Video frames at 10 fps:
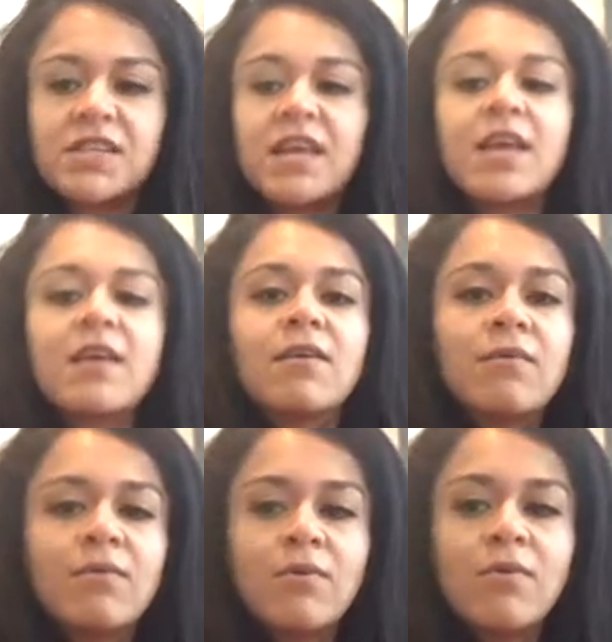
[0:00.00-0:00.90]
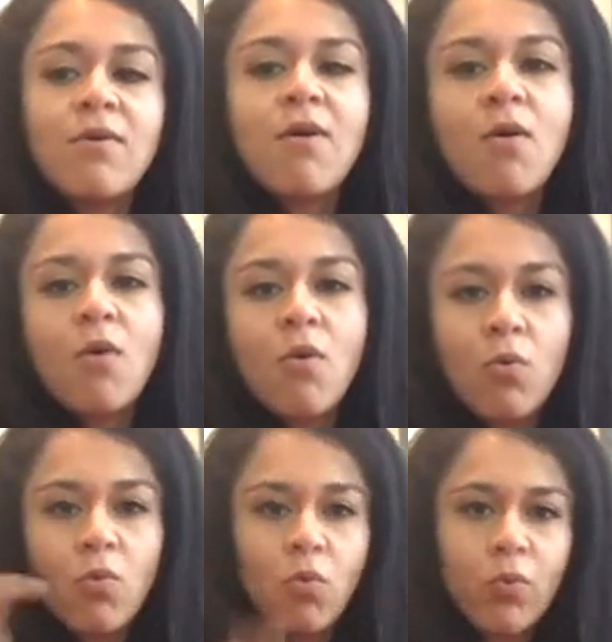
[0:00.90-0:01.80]
take
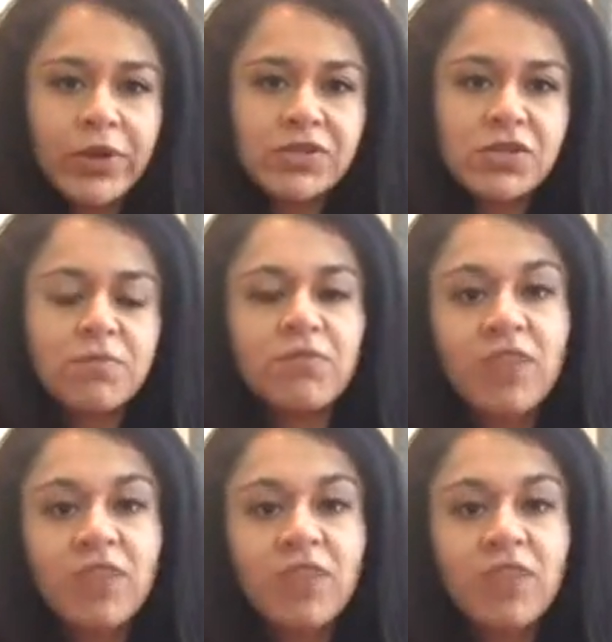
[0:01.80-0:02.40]
1 scoop of